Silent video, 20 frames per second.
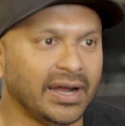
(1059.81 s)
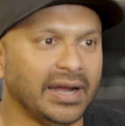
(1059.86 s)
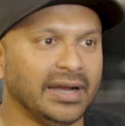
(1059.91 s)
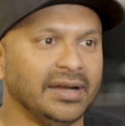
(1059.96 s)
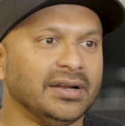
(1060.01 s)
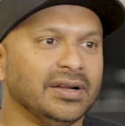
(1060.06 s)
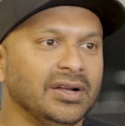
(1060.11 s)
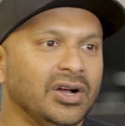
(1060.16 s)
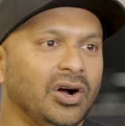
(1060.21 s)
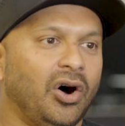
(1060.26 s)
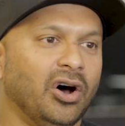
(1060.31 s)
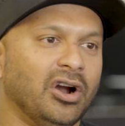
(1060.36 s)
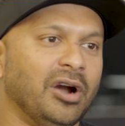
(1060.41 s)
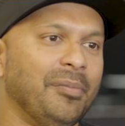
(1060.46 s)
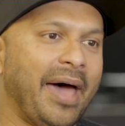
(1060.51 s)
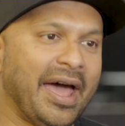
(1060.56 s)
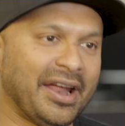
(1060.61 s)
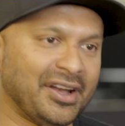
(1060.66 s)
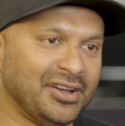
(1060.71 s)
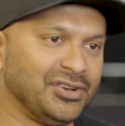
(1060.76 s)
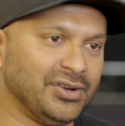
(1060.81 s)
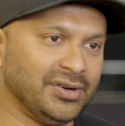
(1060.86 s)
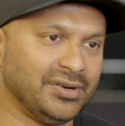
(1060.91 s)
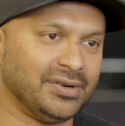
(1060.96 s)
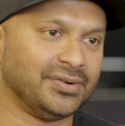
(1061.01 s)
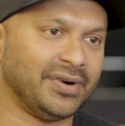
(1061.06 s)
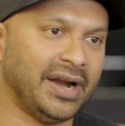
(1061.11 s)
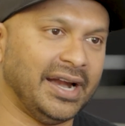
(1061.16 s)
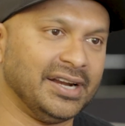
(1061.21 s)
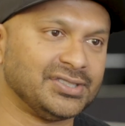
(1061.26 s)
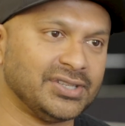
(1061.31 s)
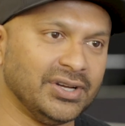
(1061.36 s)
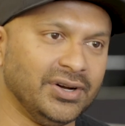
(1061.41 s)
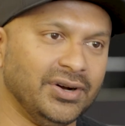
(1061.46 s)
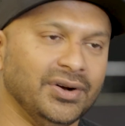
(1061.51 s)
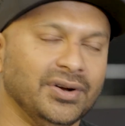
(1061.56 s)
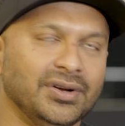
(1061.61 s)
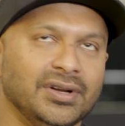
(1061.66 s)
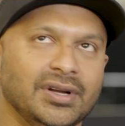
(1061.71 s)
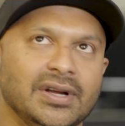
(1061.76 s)
Right? Order of magnitude, right?
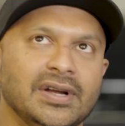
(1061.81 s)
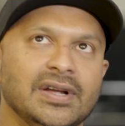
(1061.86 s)
So